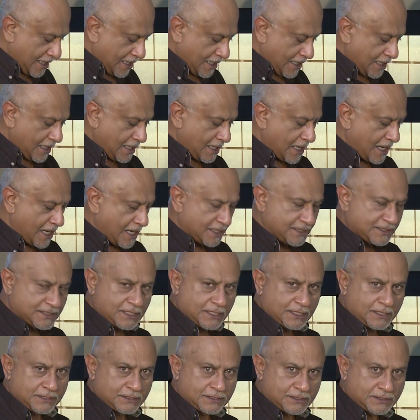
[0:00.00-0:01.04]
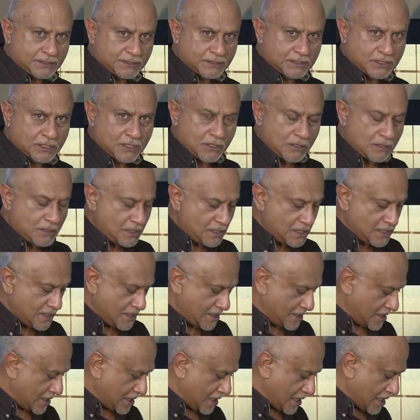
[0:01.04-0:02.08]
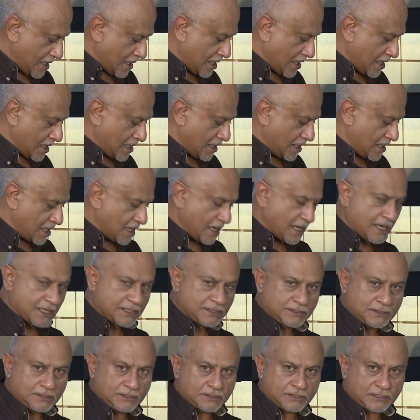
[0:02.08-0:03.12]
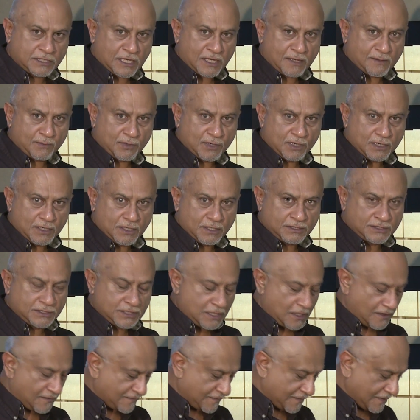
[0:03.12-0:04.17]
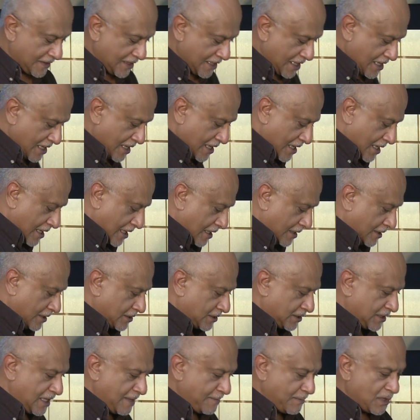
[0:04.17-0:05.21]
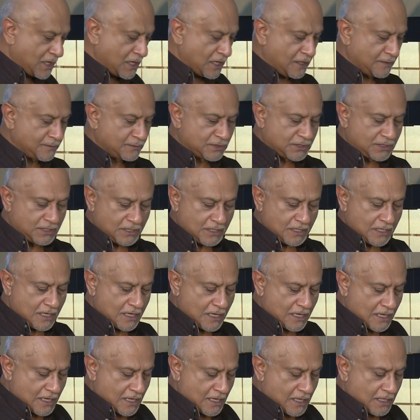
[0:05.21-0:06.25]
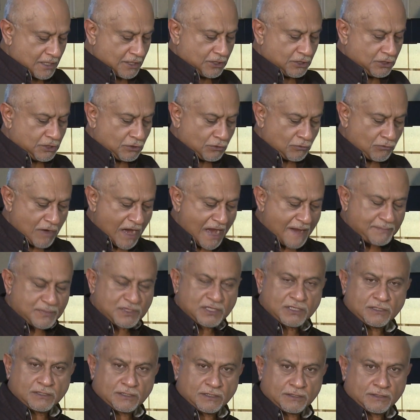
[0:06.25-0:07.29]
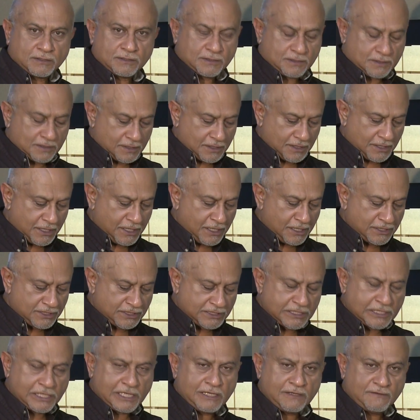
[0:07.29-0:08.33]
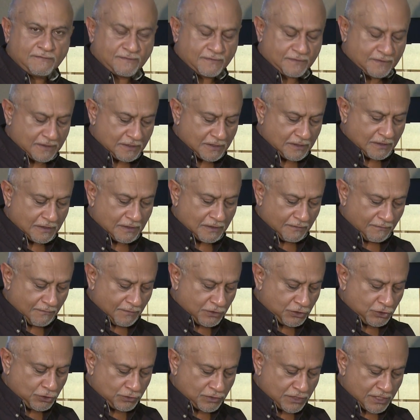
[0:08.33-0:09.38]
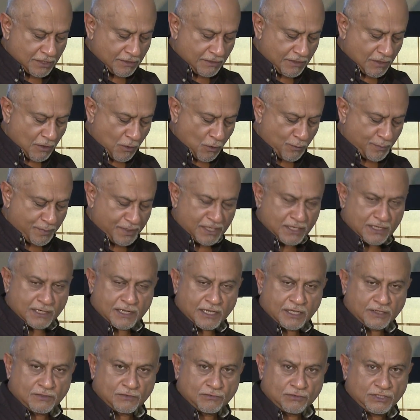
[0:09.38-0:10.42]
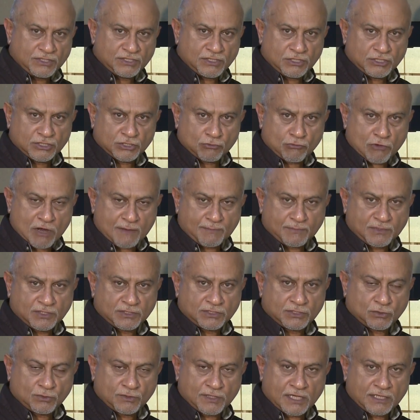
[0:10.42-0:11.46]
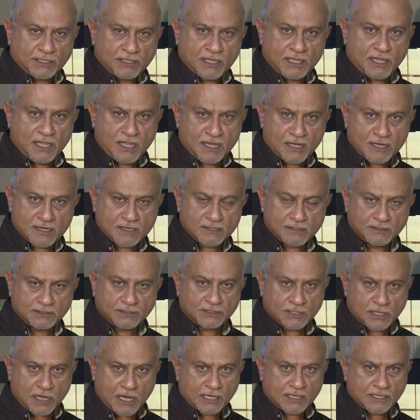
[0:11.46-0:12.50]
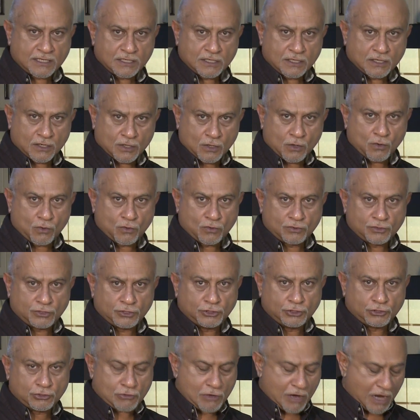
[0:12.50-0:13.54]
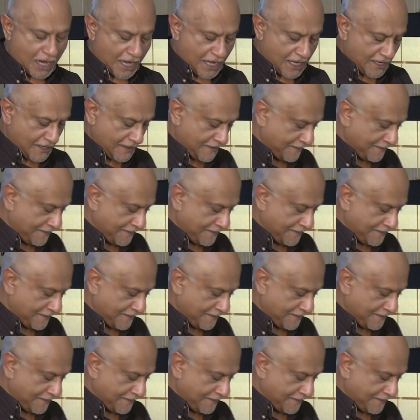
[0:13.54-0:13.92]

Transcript: it has a skirt, and it has the stamp itself. And the stamp comes wrapped in a sleeve, which you tear it open, and the reason it's wrapped is so that the ink does not go dry.